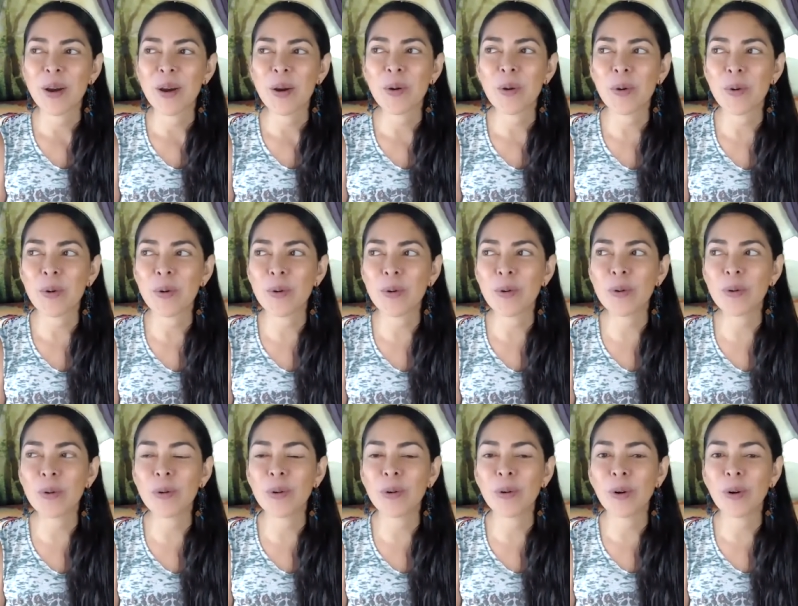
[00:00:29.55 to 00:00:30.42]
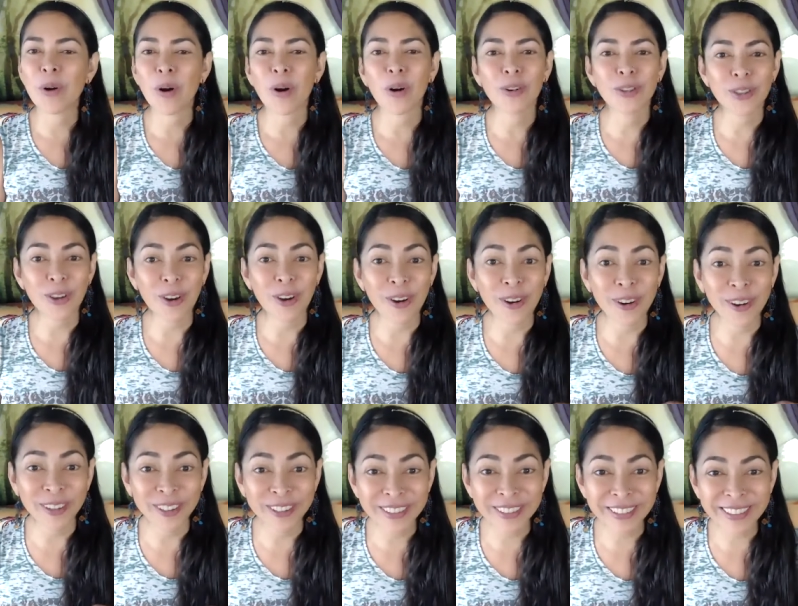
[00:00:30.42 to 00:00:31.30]
who holds
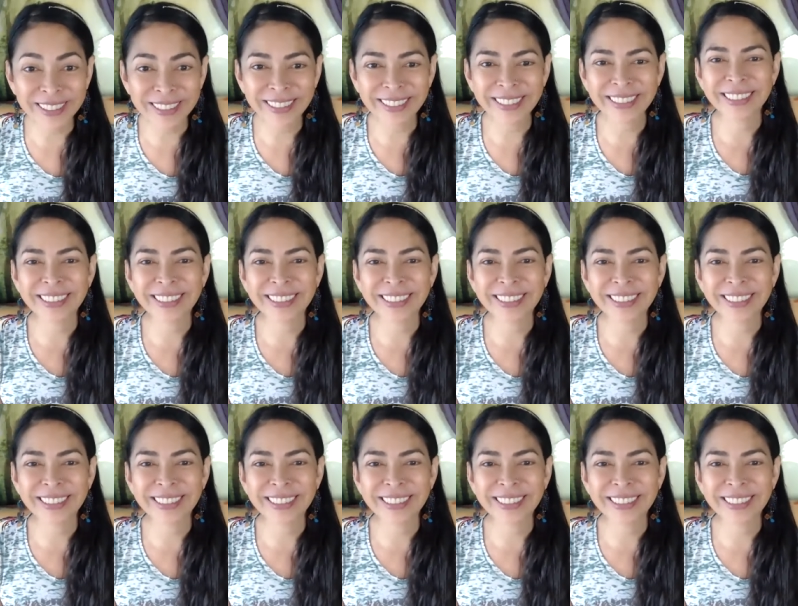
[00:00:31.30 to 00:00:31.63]
on,